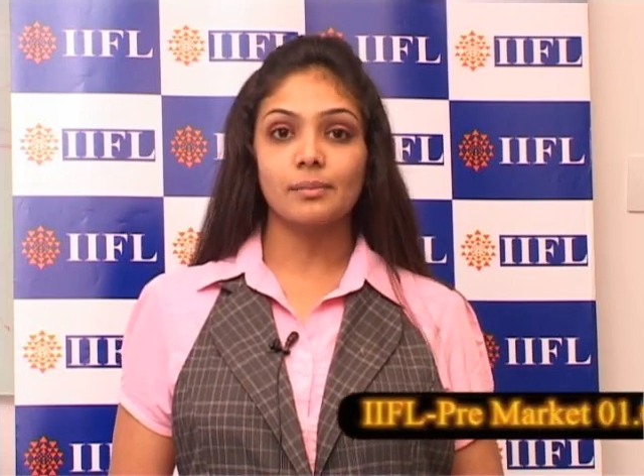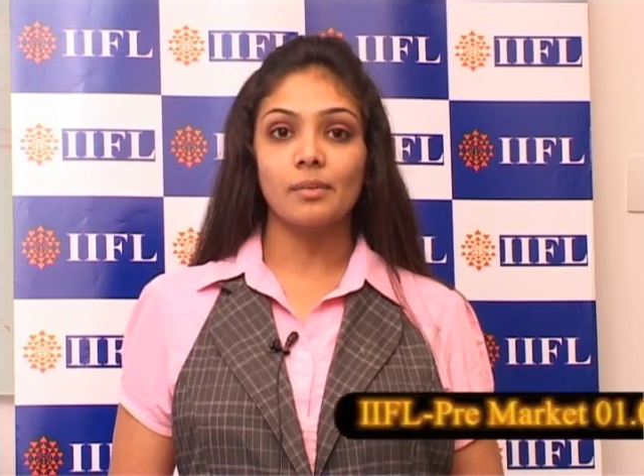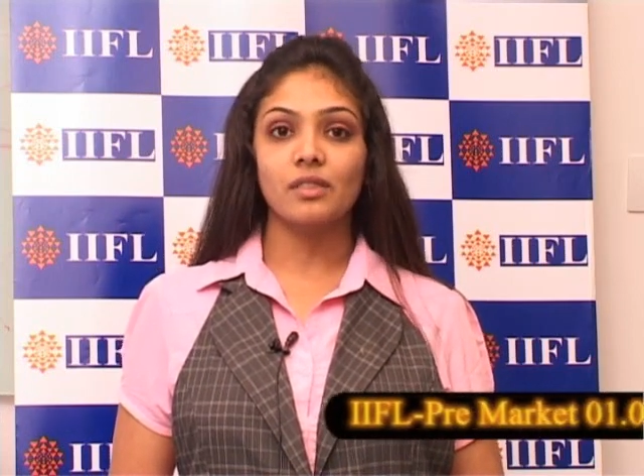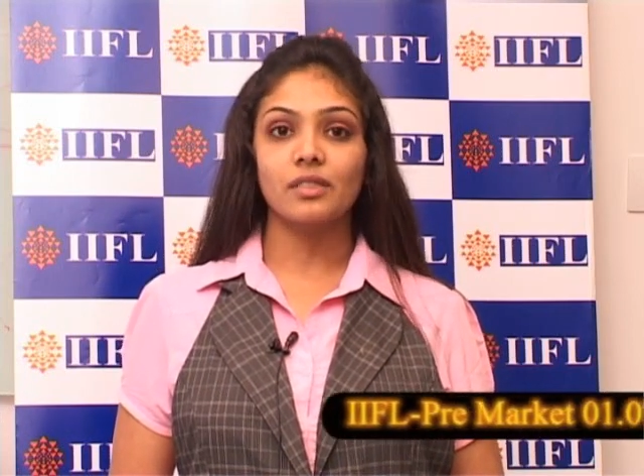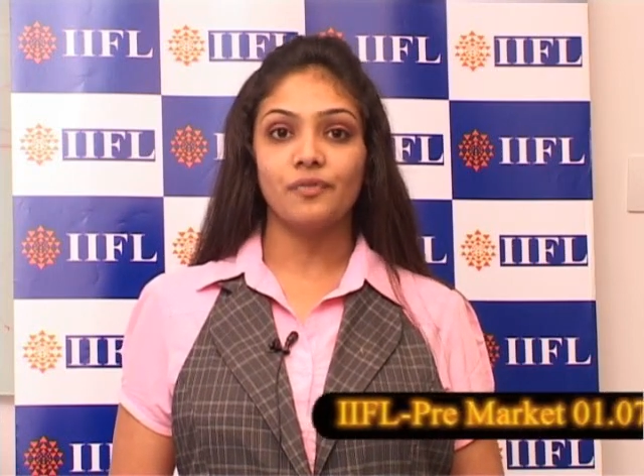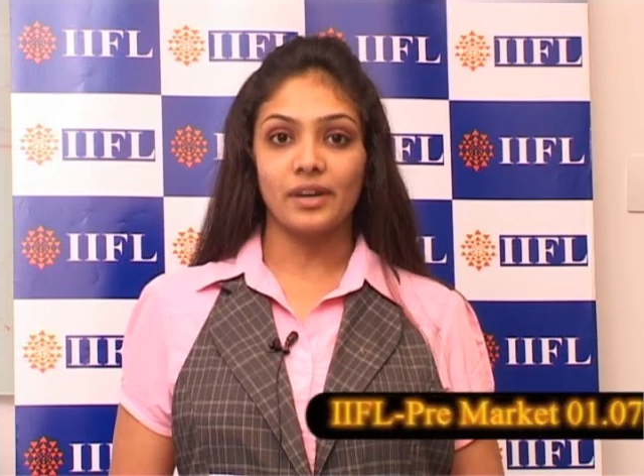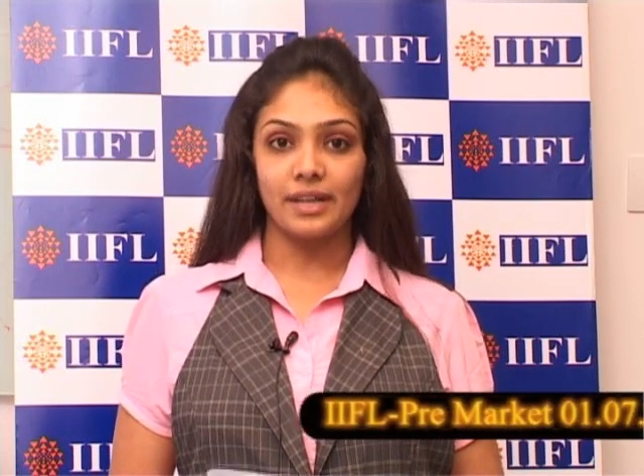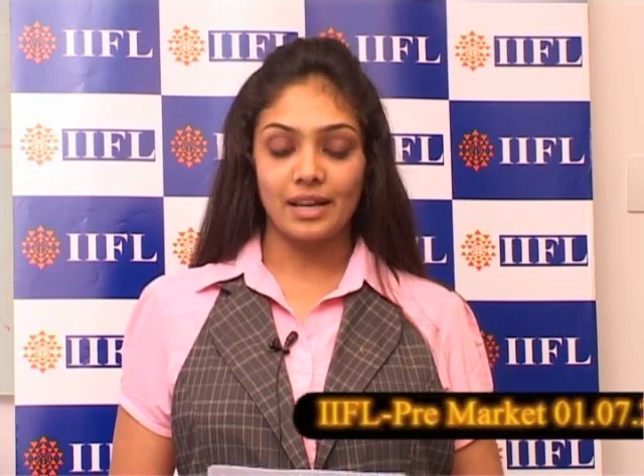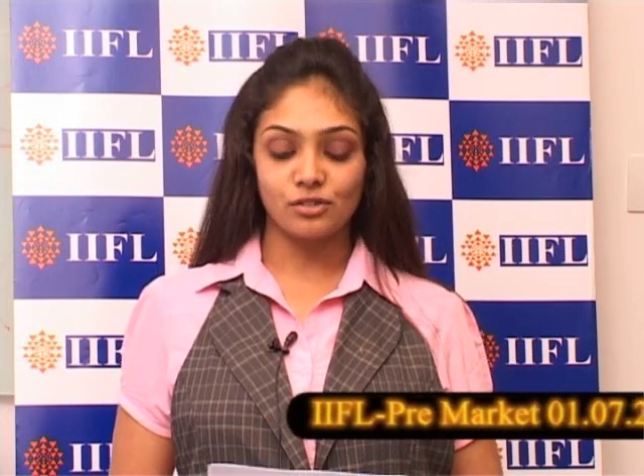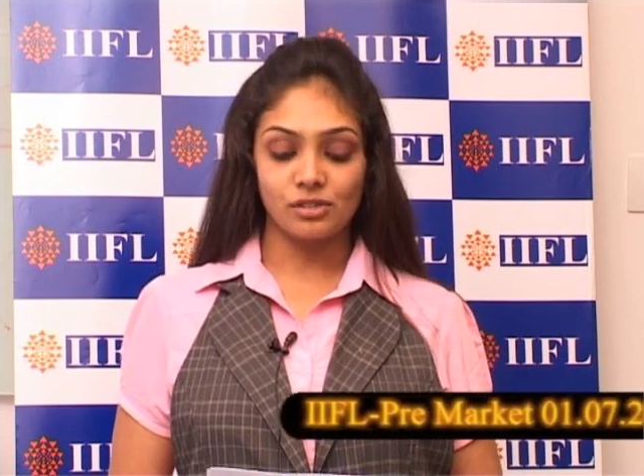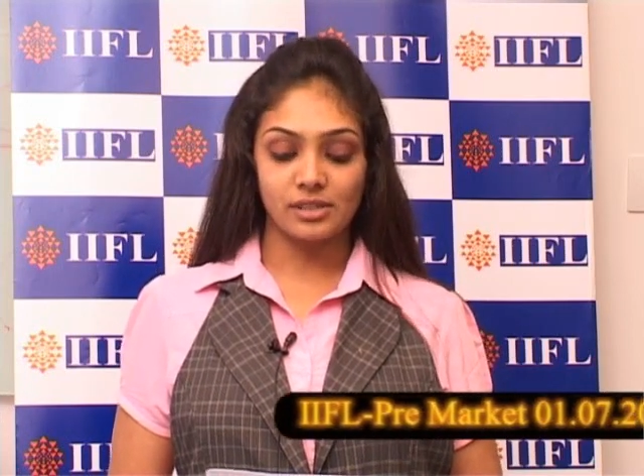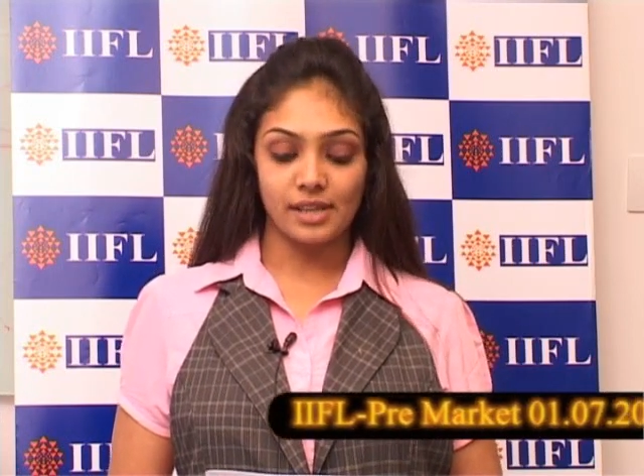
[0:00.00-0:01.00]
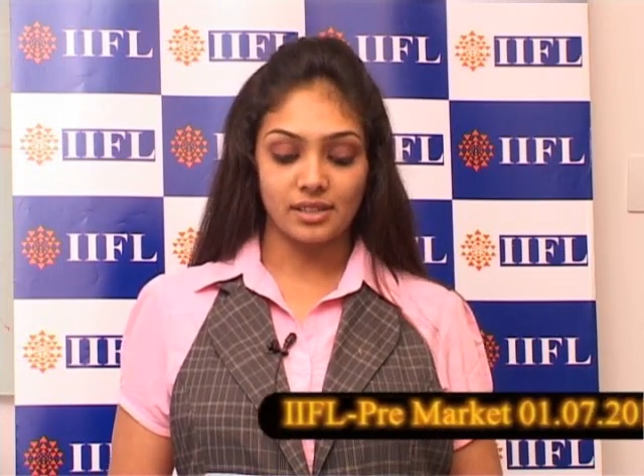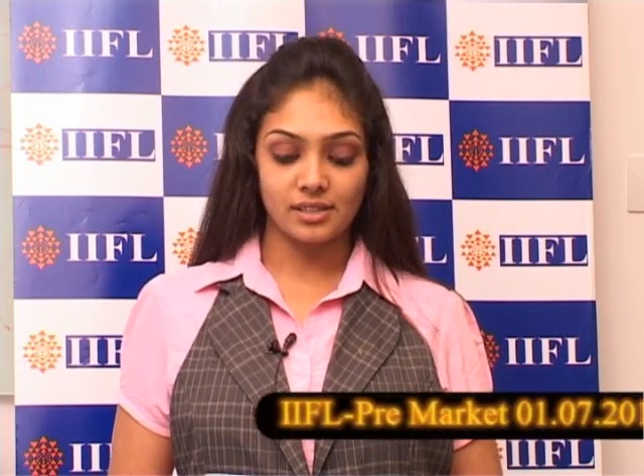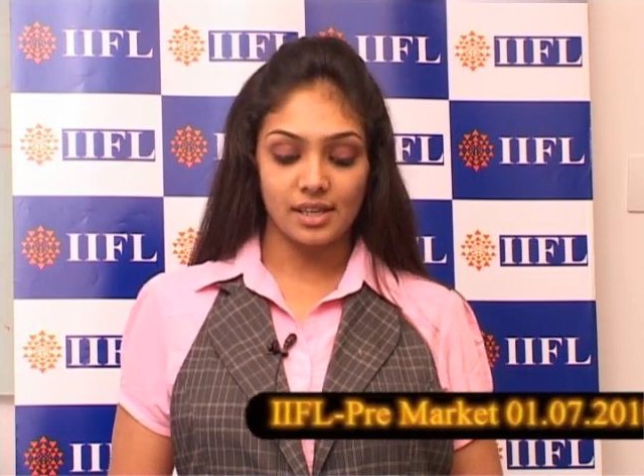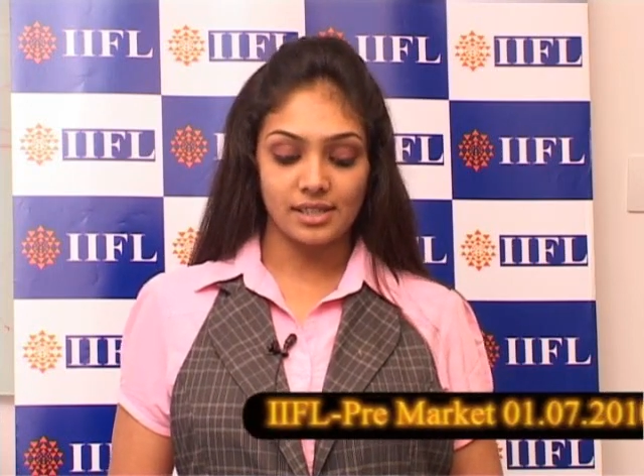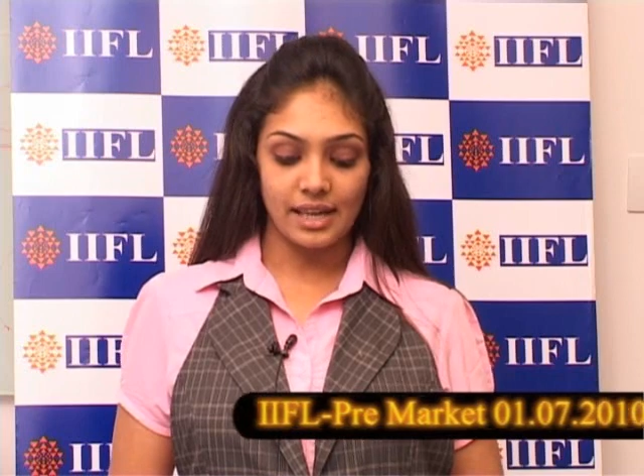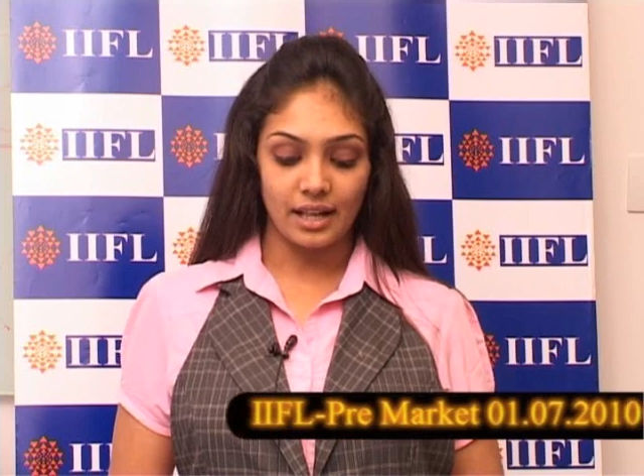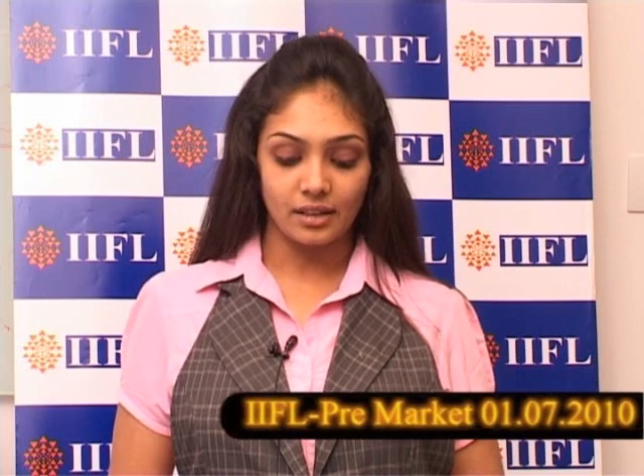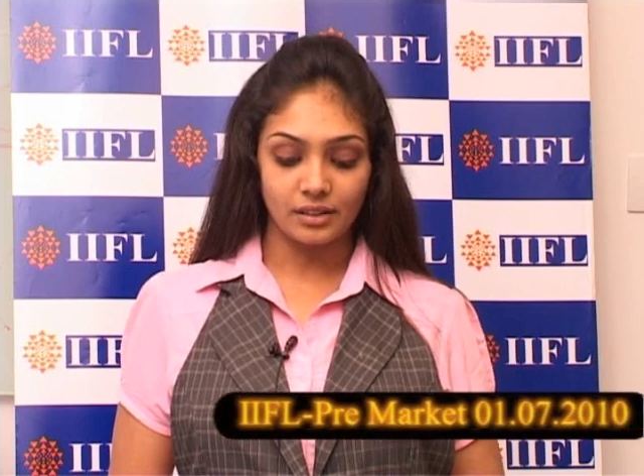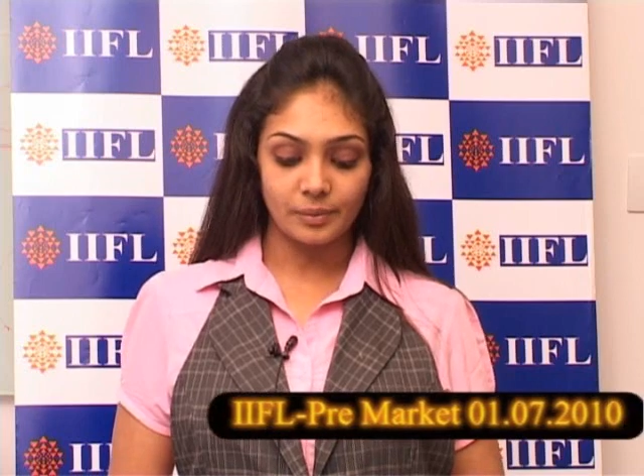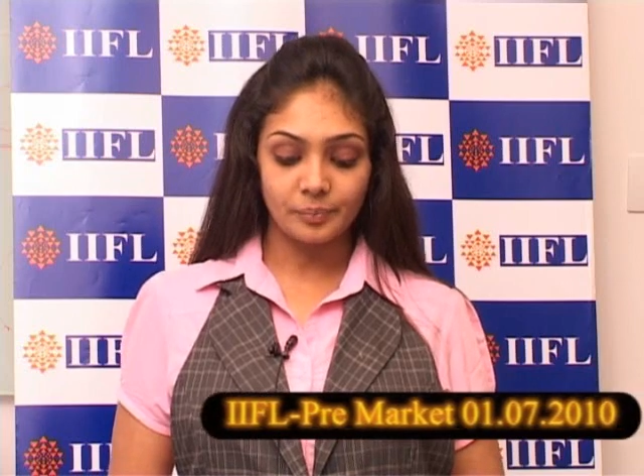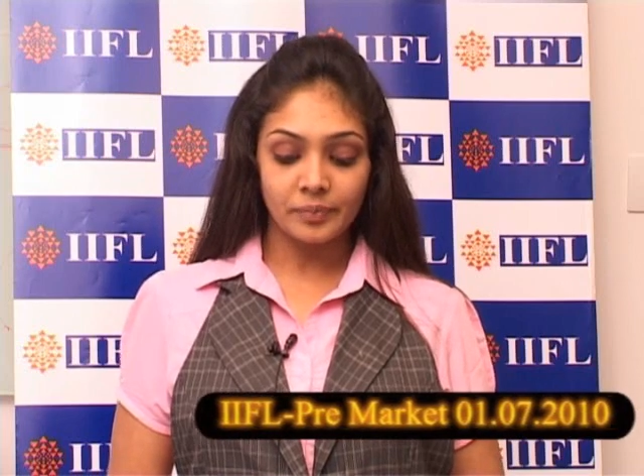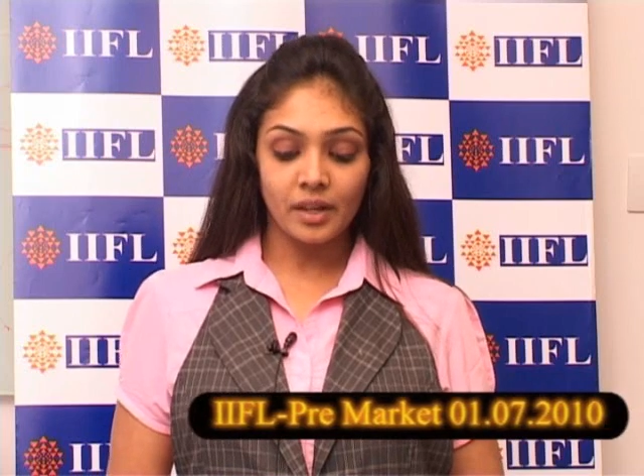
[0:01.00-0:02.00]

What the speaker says: about the financial sector's health.